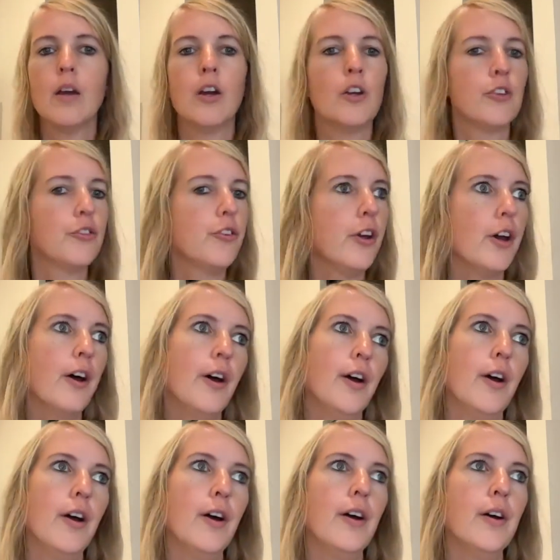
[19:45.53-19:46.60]

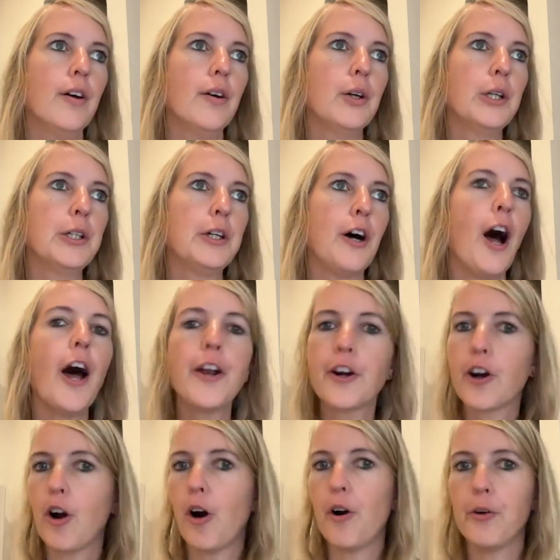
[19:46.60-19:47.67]
the other
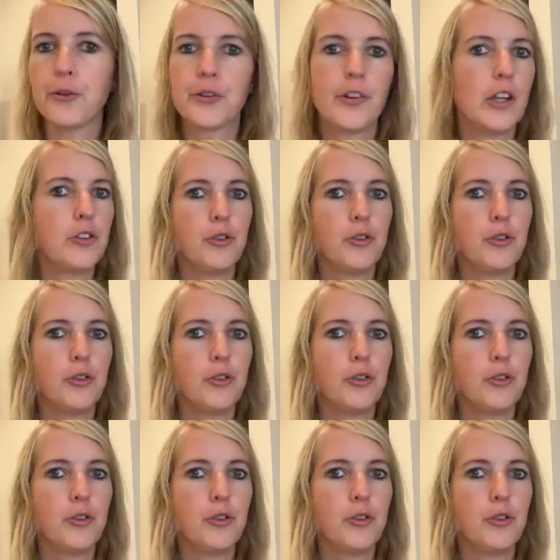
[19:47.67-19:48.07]
calls that